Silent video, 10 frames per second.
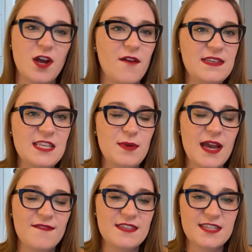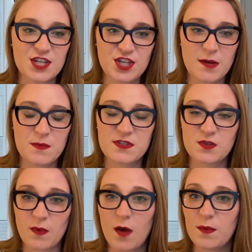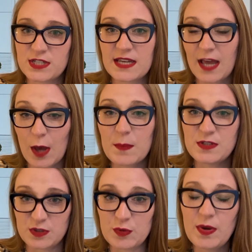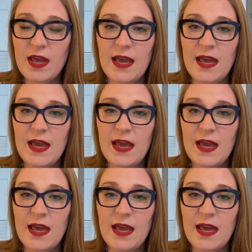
Obviously, we have the section numbers as well, which can help too.